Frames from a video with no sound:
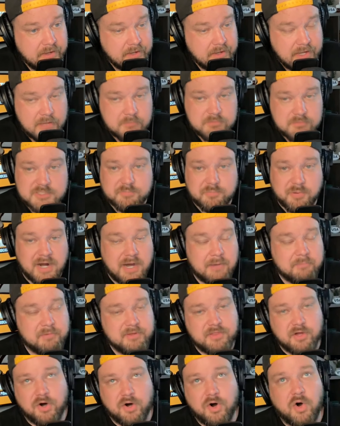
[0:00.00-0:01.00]
It was
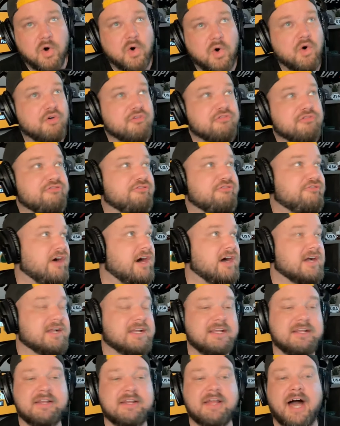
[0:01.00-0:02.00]
probably the whole
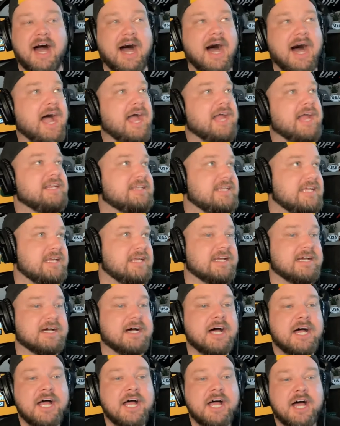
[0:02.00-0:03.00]
fucking
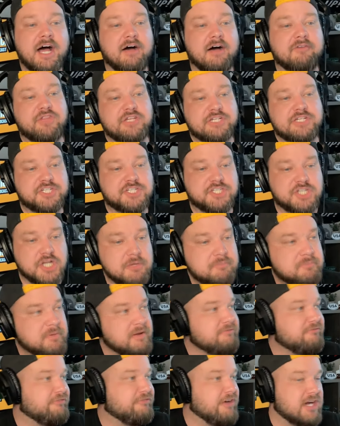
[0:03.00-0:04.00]
idea of the
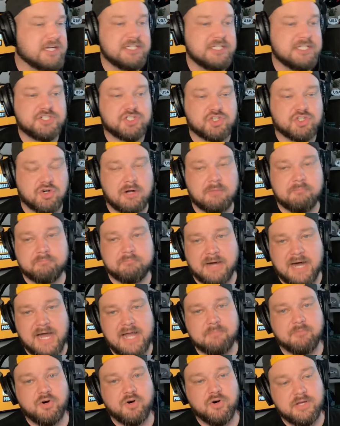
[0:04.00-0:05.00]
stupid fucking Trump
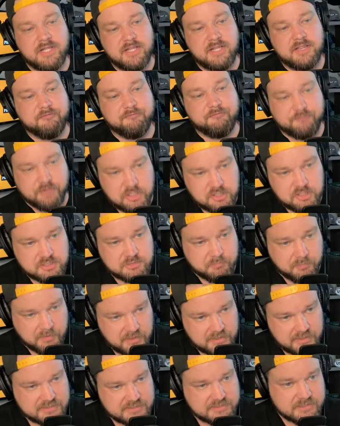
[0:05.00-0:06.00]
Bible in the first
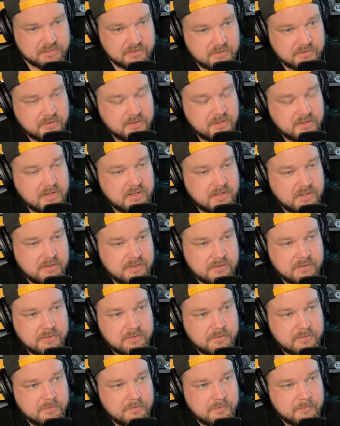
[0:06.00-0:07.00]
place,
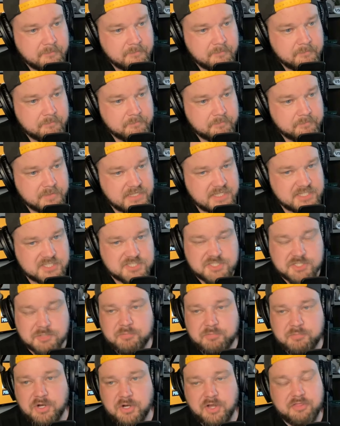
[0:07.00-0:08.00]
is to
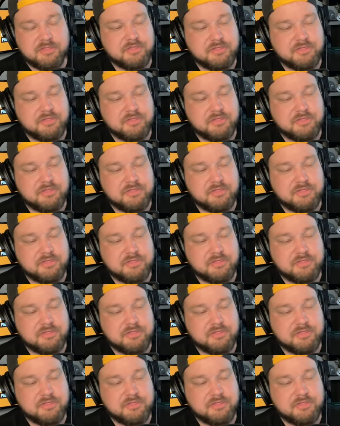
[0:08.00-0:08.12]
put